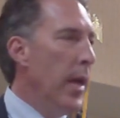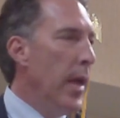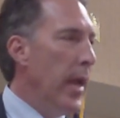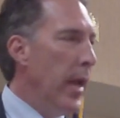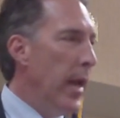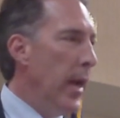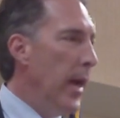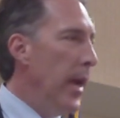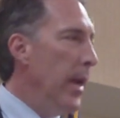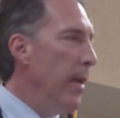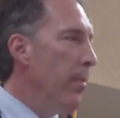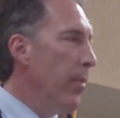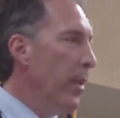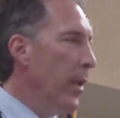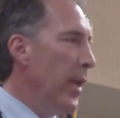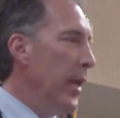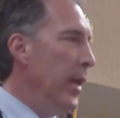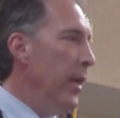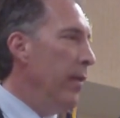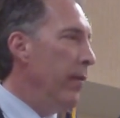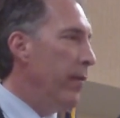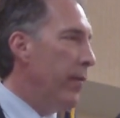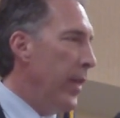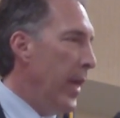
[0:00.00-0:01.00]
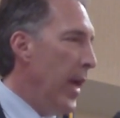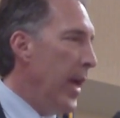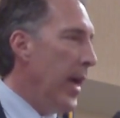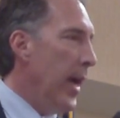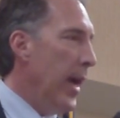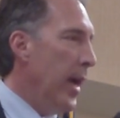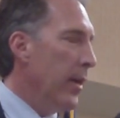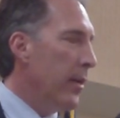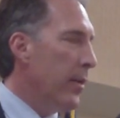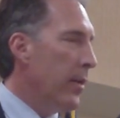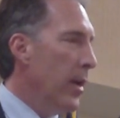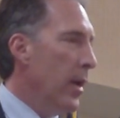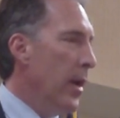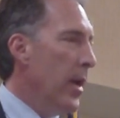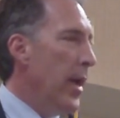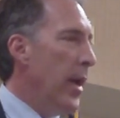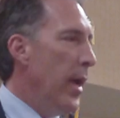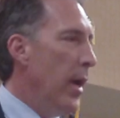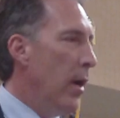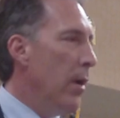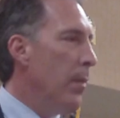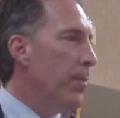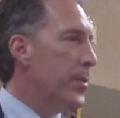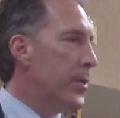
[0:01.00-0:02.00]
and I believe that
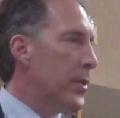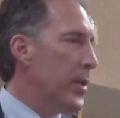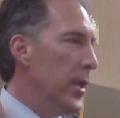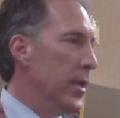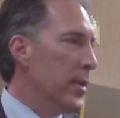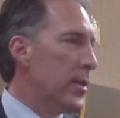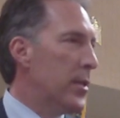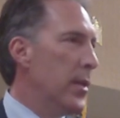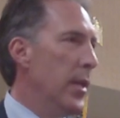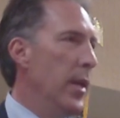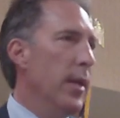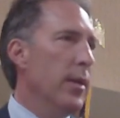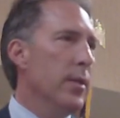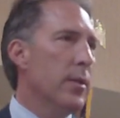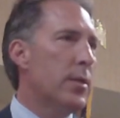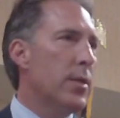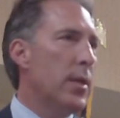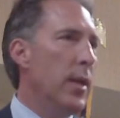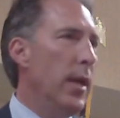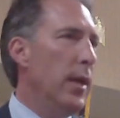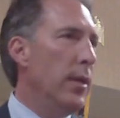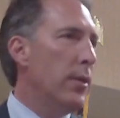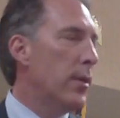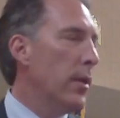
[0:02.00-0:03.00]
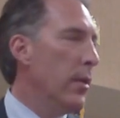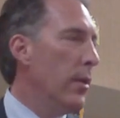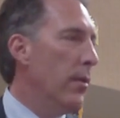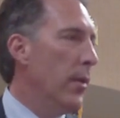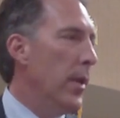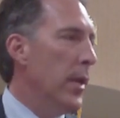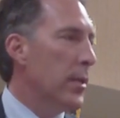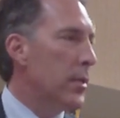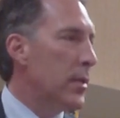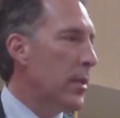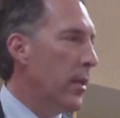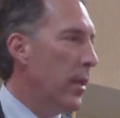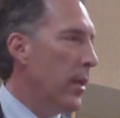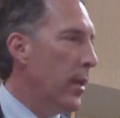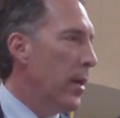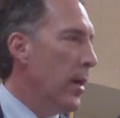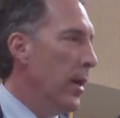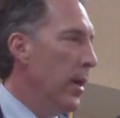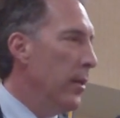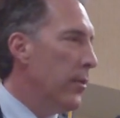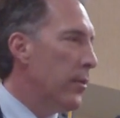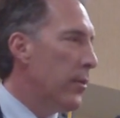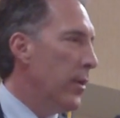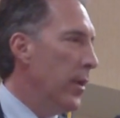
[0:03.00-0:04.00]
helps us then say to the rest of the
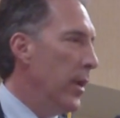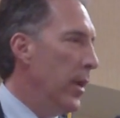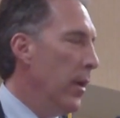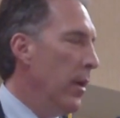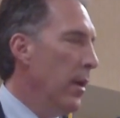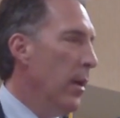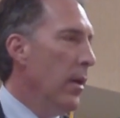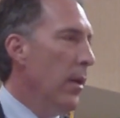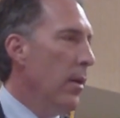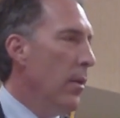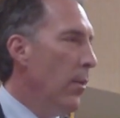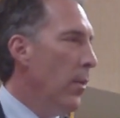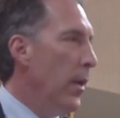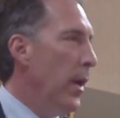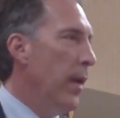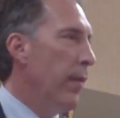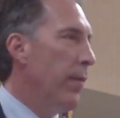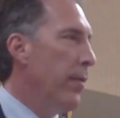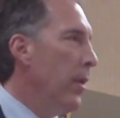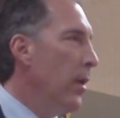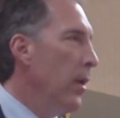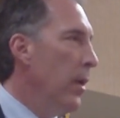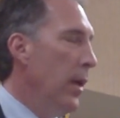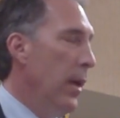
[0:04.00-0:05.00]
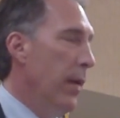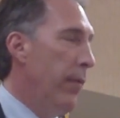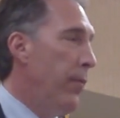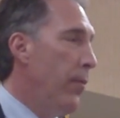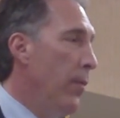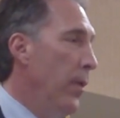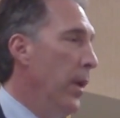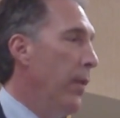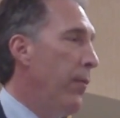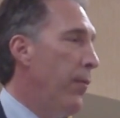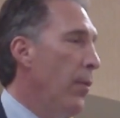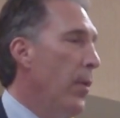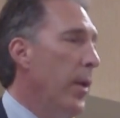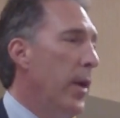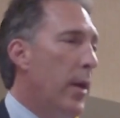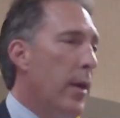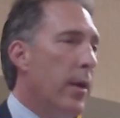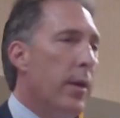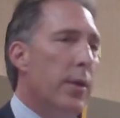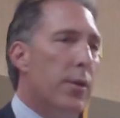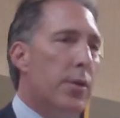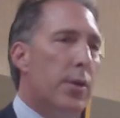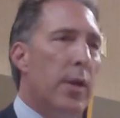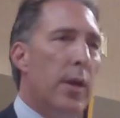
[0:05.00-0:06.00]
country we have the, if if we
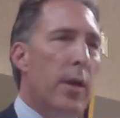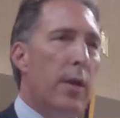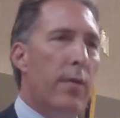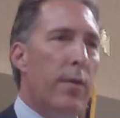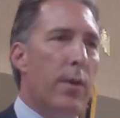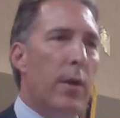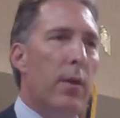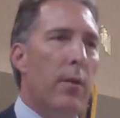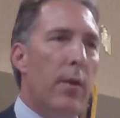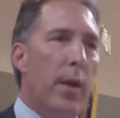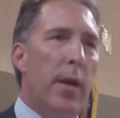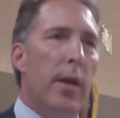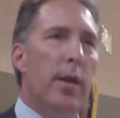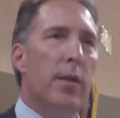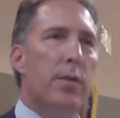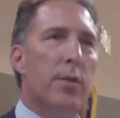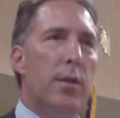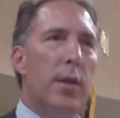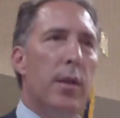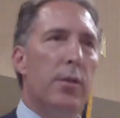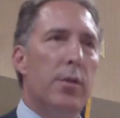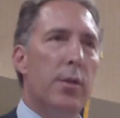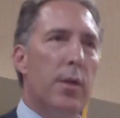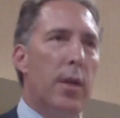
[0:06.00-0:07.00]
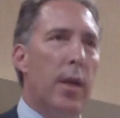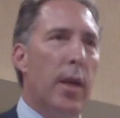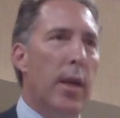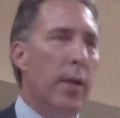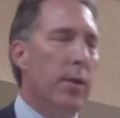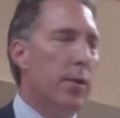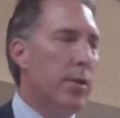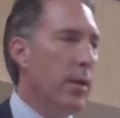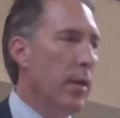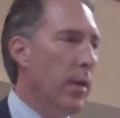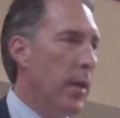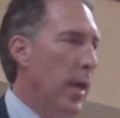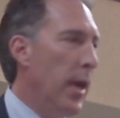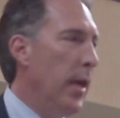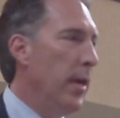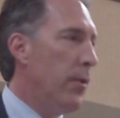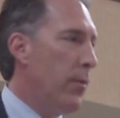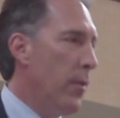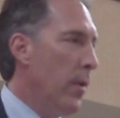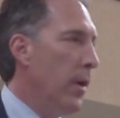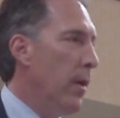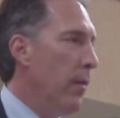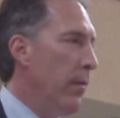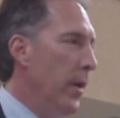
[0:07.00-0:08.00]
could achieve the greatest education
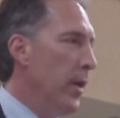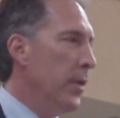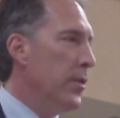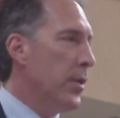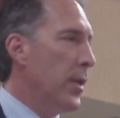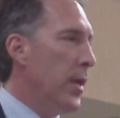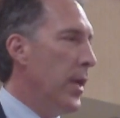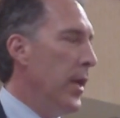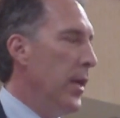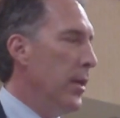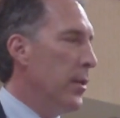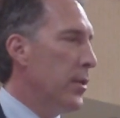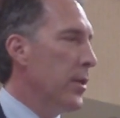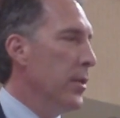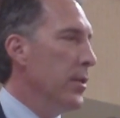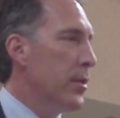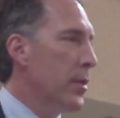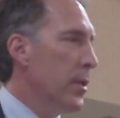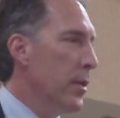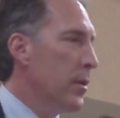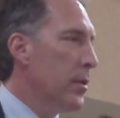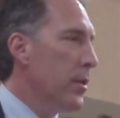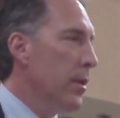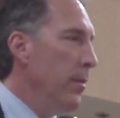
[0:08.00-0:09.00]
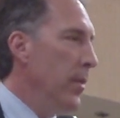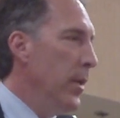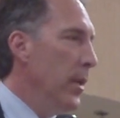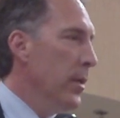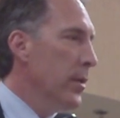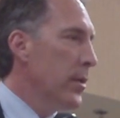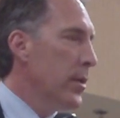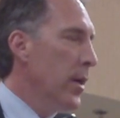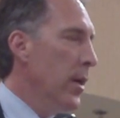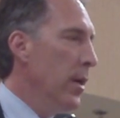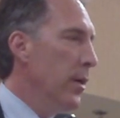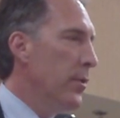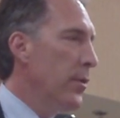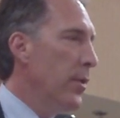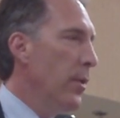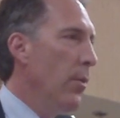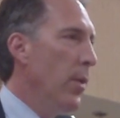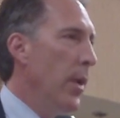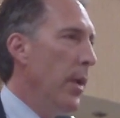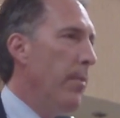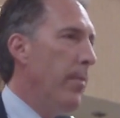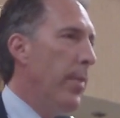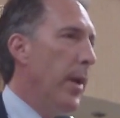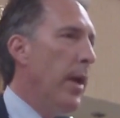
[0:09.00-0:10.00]
K12 education system in this country
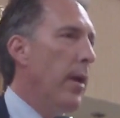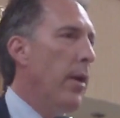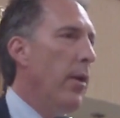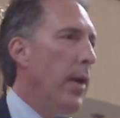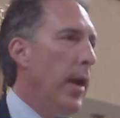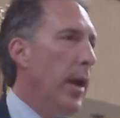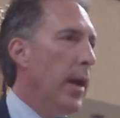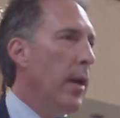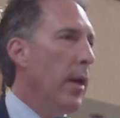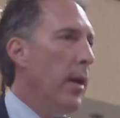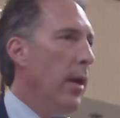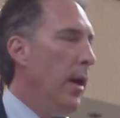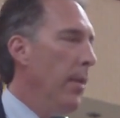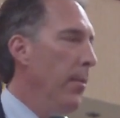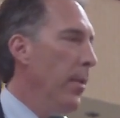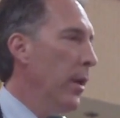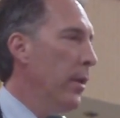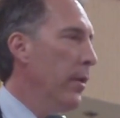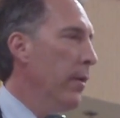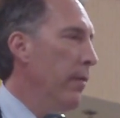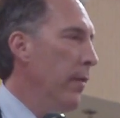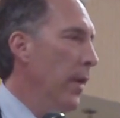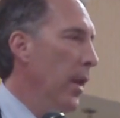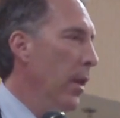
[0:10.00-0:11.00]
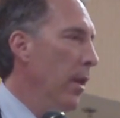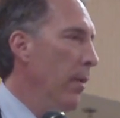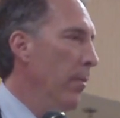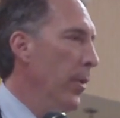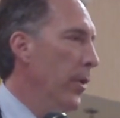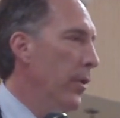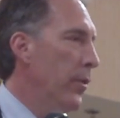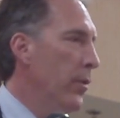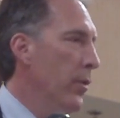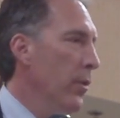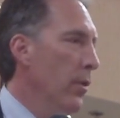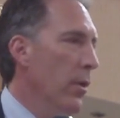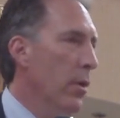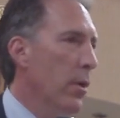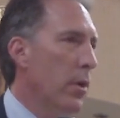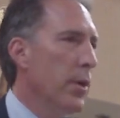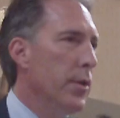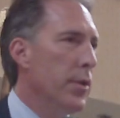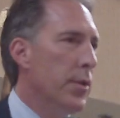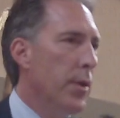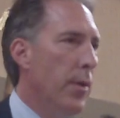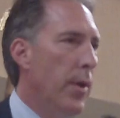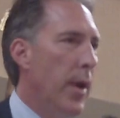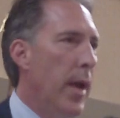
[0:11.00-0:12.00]
what better economic development tool
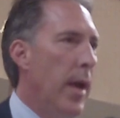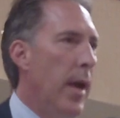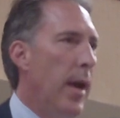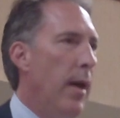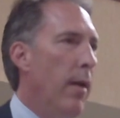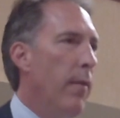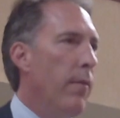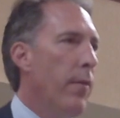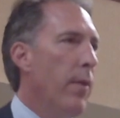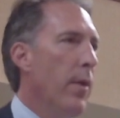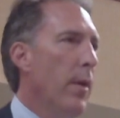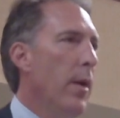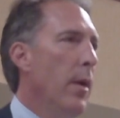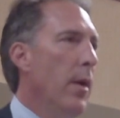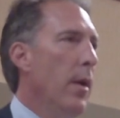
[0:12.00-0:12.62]
could you have